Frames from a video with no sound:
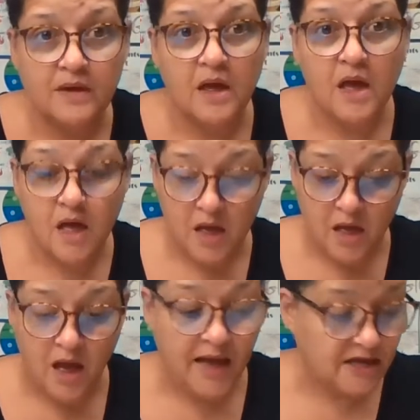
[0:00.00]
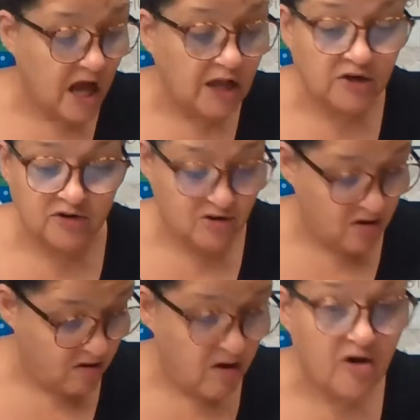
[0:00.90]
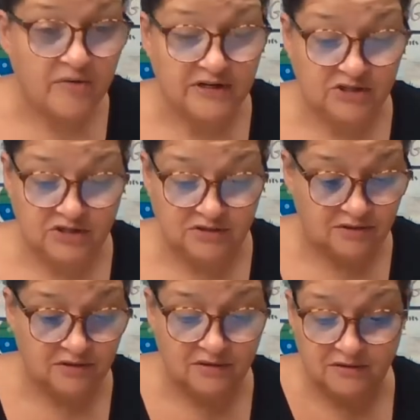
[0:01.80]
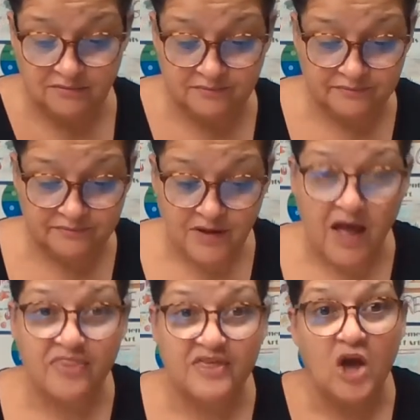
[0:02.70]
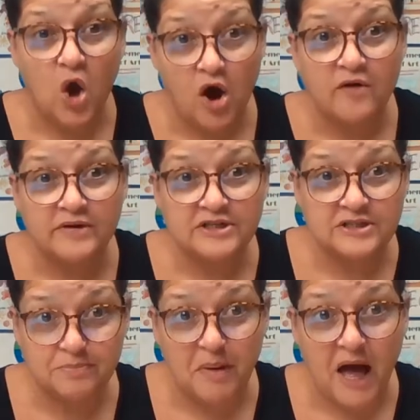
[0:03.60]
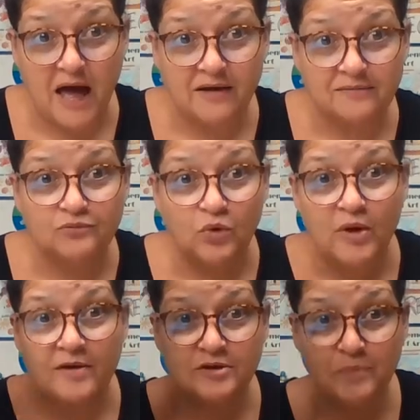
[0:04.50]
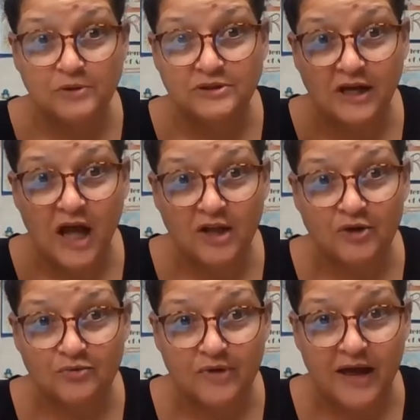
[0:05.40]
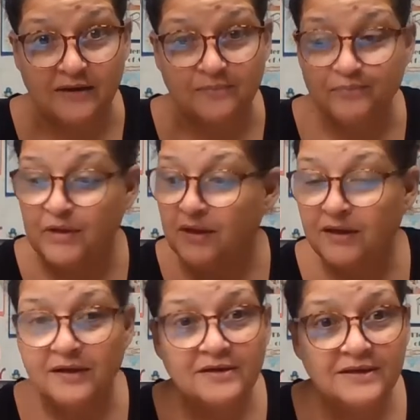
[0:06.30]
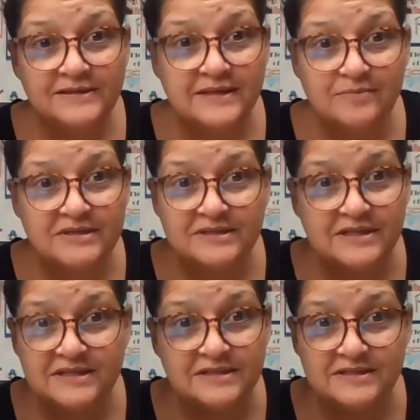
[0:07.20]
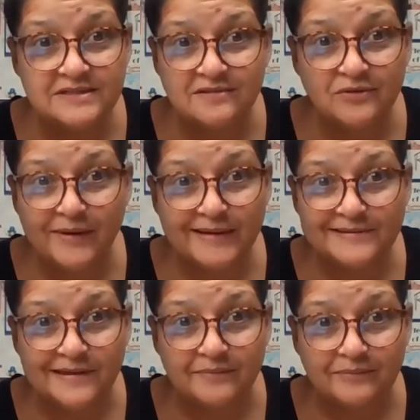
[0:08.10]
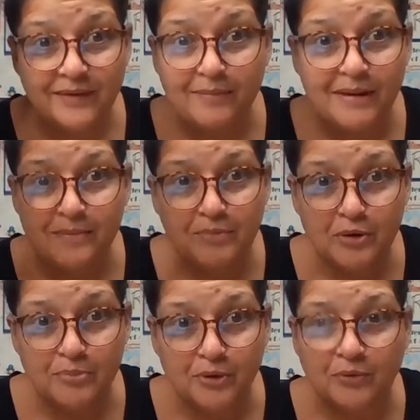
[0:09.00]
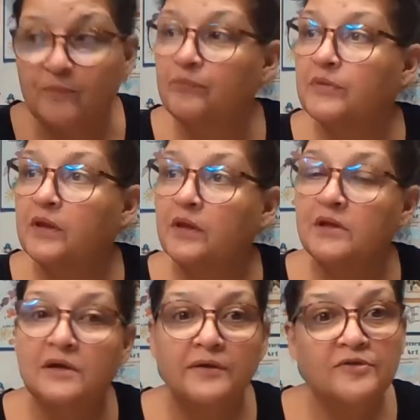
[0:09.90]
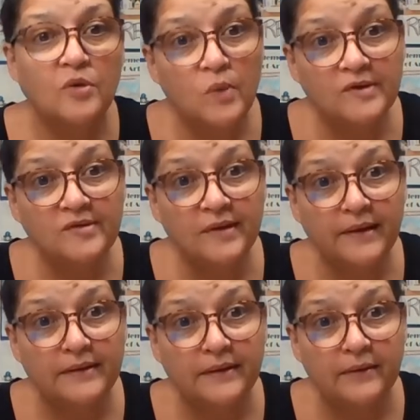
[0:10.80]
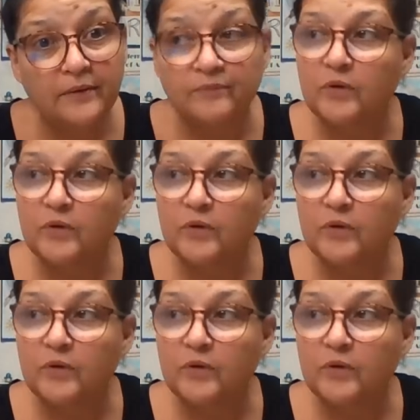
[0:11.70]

I colored orange. The orange spot where I was supposed to color red. You see, Miss Lisa's crazy. I'm in a boo-boo. So what should I do?